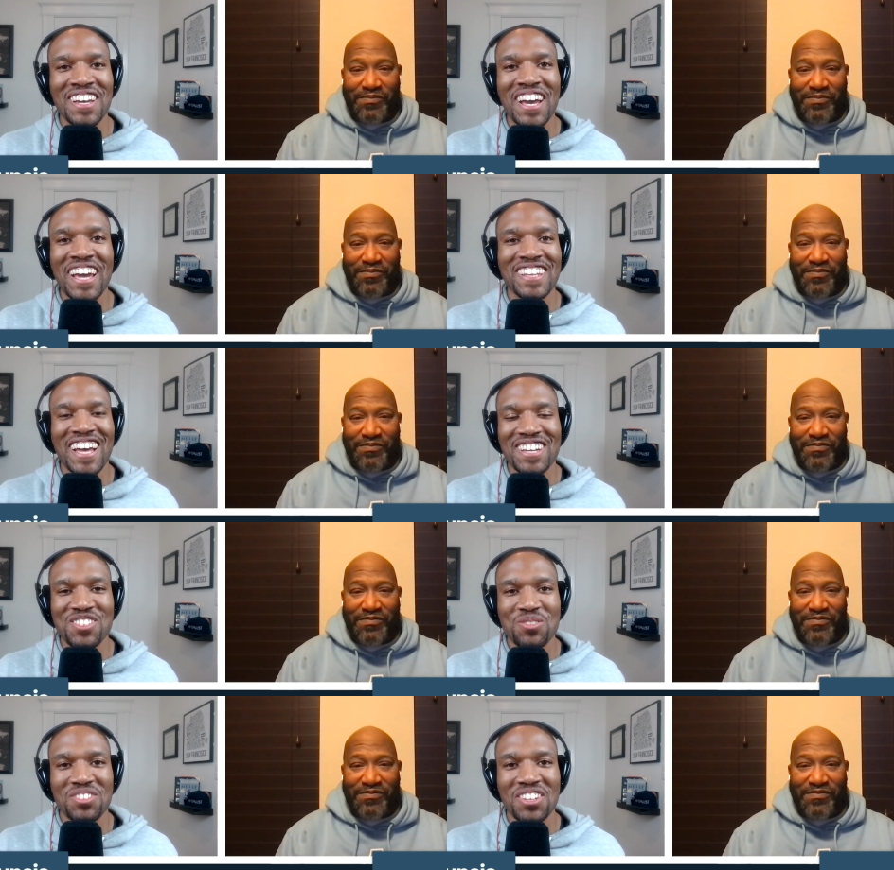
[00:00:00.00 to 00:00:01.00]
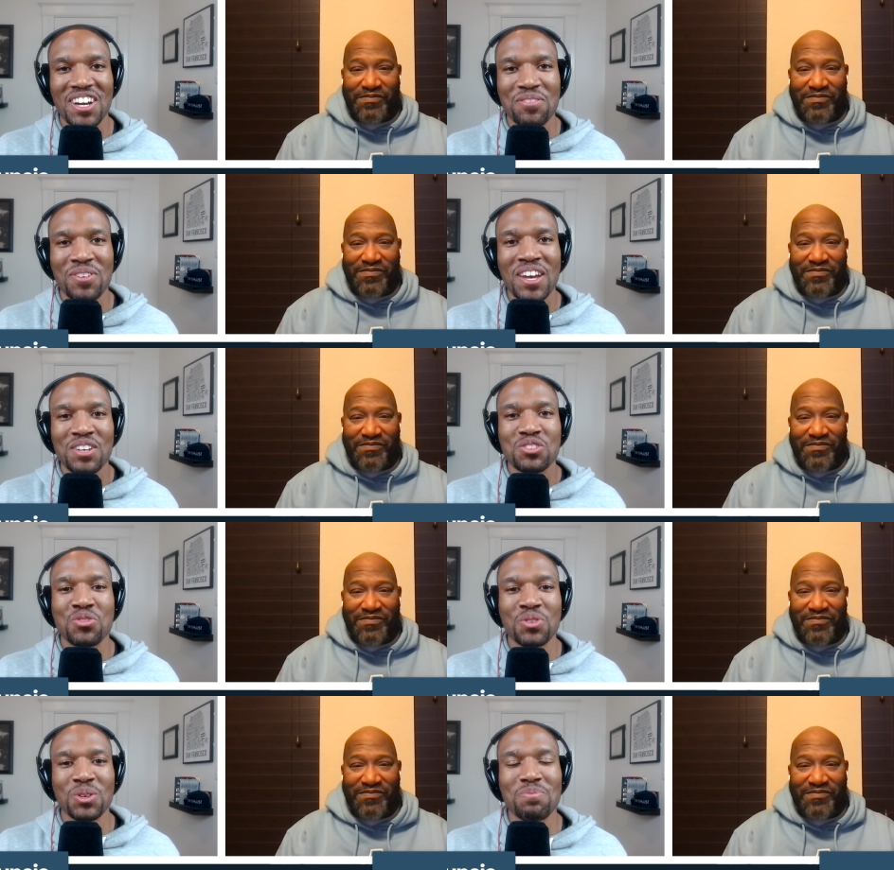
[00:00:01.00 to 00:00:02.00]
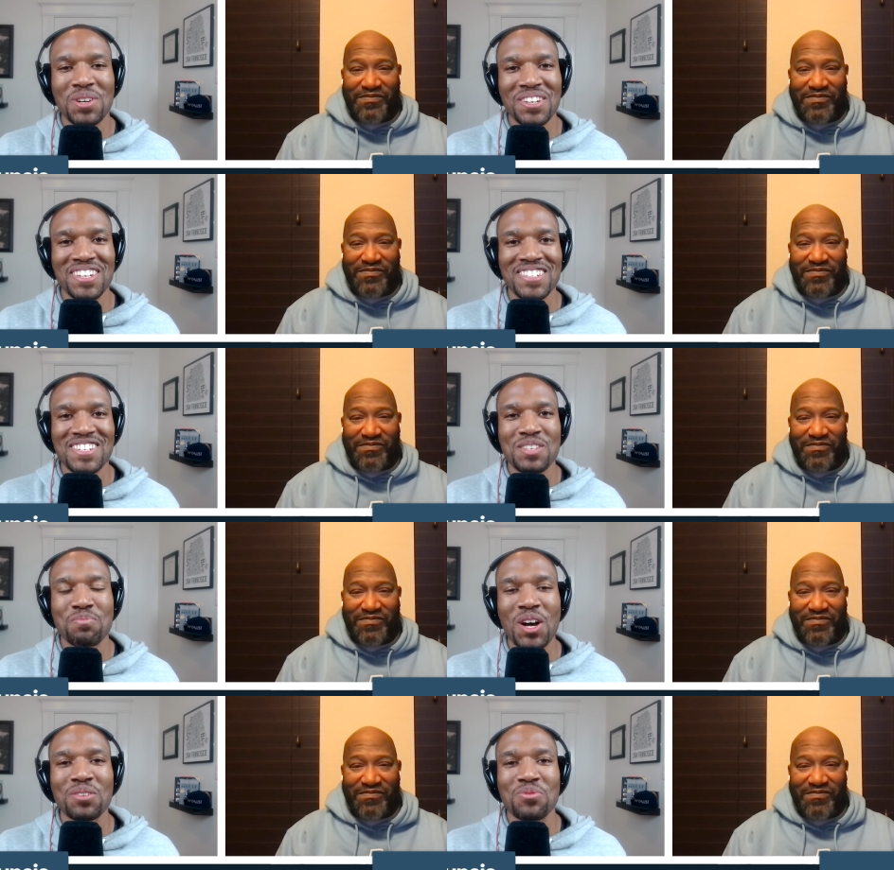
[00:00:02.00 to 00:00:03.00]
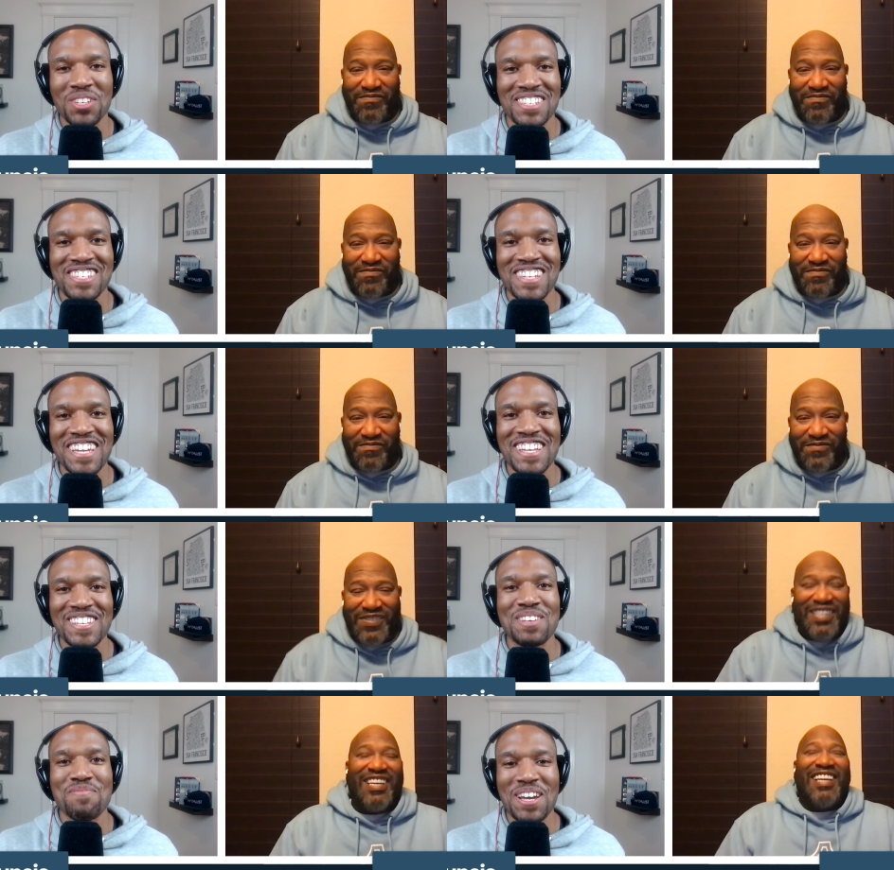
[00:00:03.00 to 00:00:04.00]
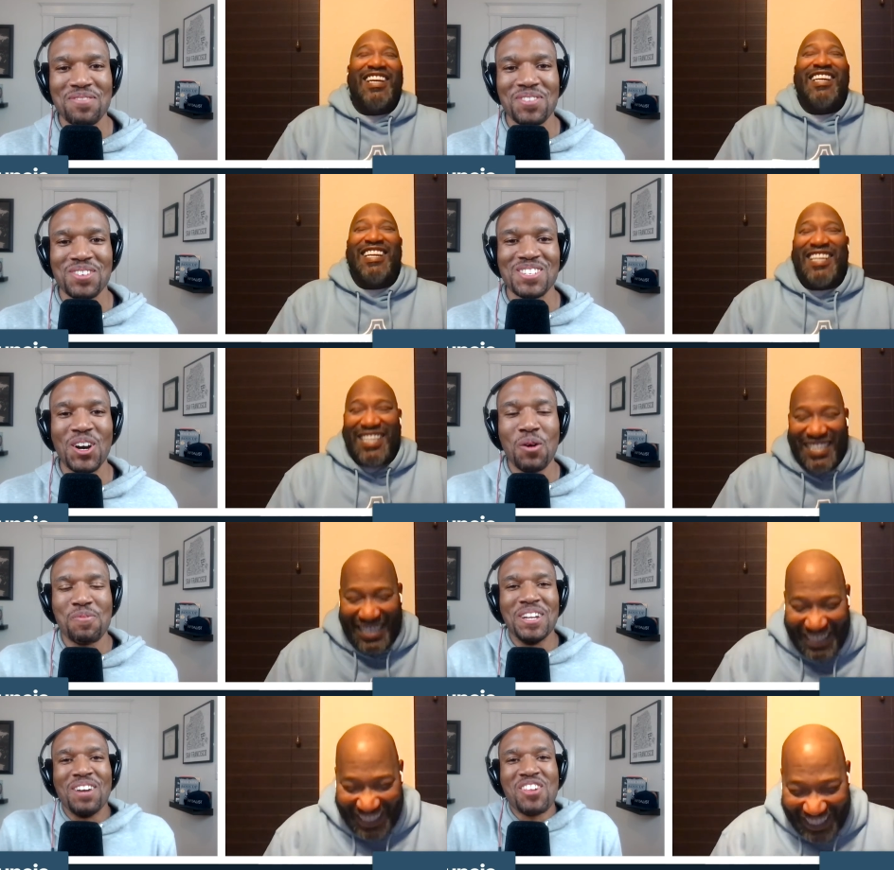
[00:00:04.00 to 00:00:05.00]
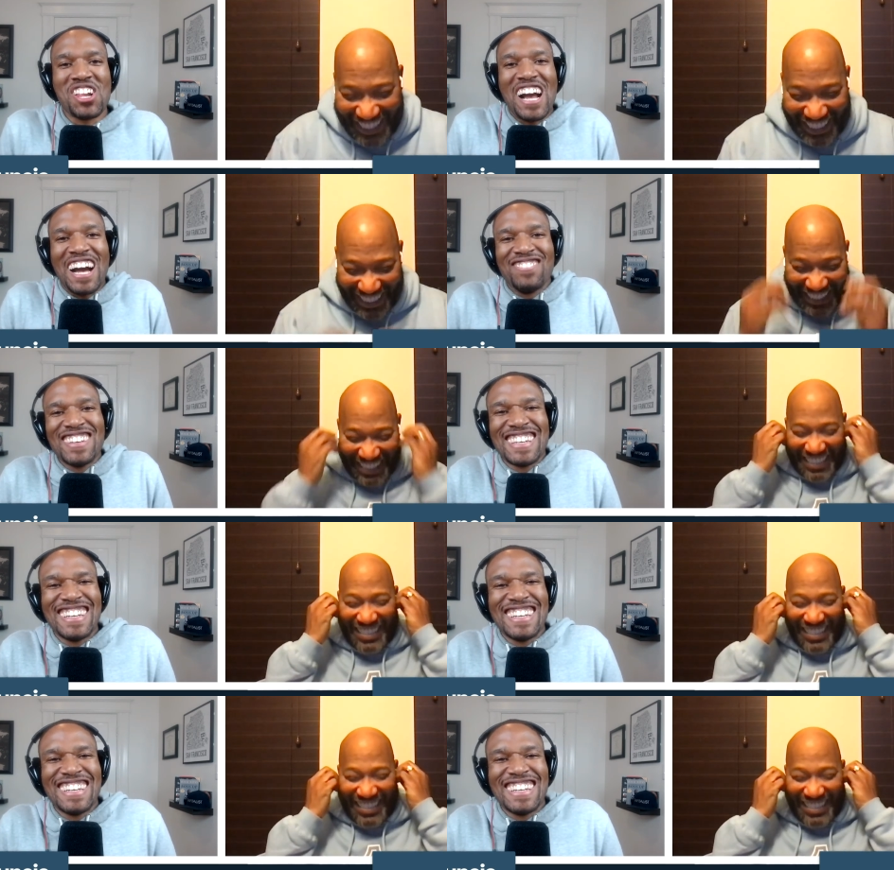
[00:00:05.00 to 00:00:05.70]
Speaker 1: a headline soon enough. Trill Burger has bought real estate in the metaverse to open up shop.